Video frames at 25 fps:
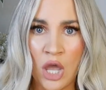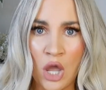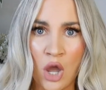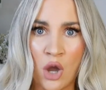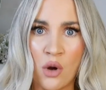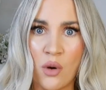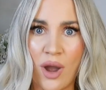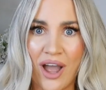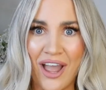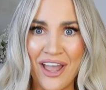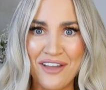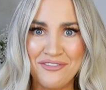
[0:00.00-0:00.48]

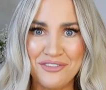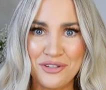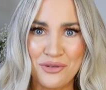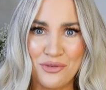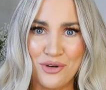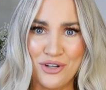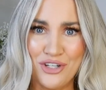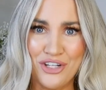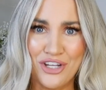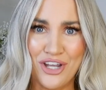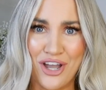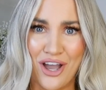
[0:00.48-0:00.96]
Oh, I have to
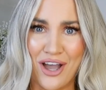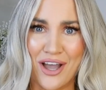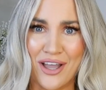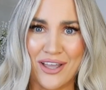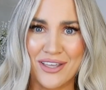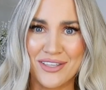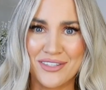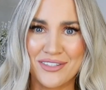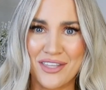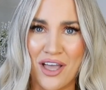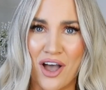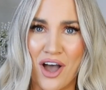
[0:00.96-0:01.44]
warn you
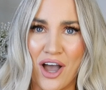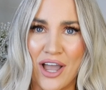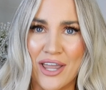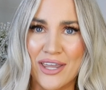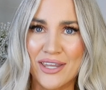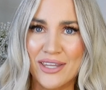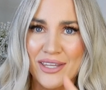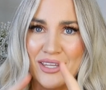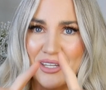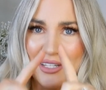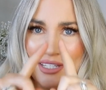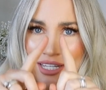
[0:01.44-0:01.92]
guys,
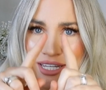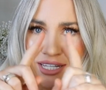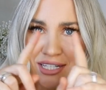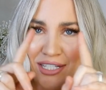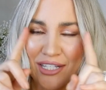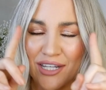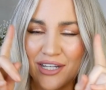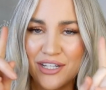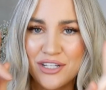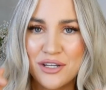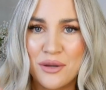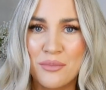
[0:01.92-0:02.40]
I
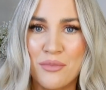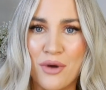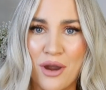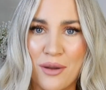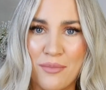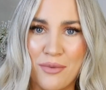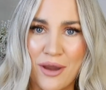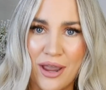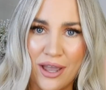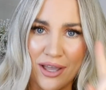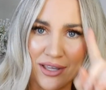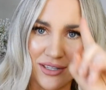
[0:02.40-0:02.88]
tinted
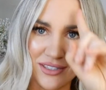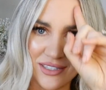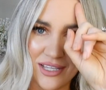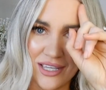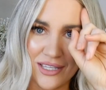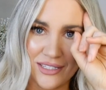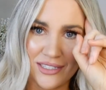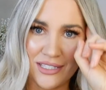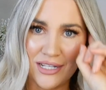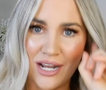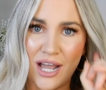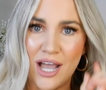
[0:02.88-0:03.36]
my brows
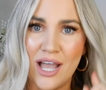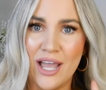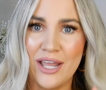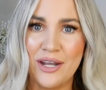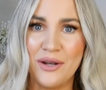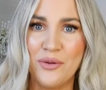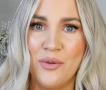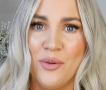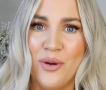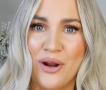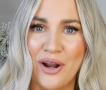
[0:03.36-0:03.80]
last night.